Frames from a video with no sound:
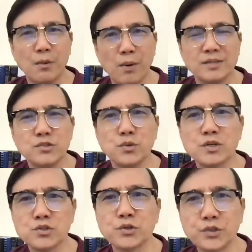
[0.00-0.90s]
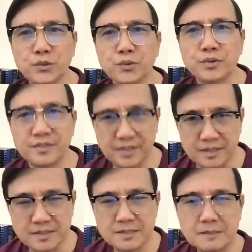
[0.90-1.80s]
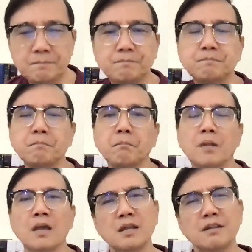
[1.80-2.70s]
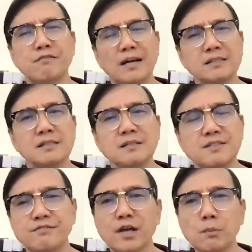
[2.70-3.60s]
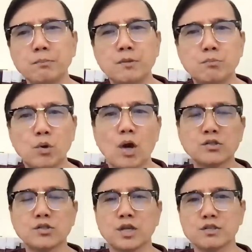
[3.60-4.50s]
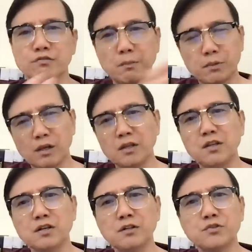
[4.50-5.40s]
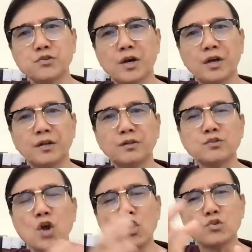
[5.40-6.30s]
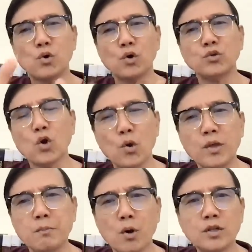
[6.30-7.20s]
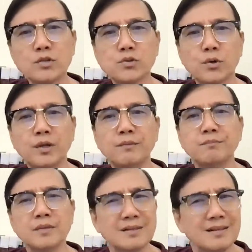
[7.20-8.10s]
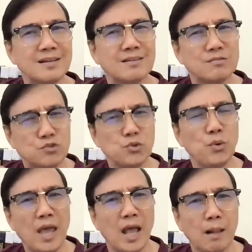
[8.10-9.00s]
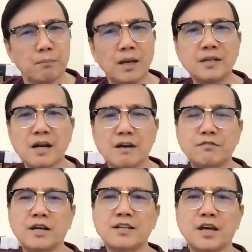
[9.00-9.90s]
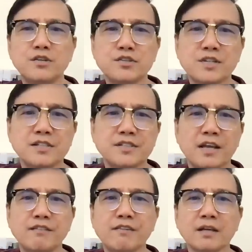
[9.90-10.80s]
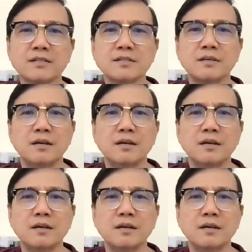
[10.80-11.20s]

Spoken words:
want to assure you this. The vaccine development process from clinical trials to ongoing monitoring do help uncover and understand side effects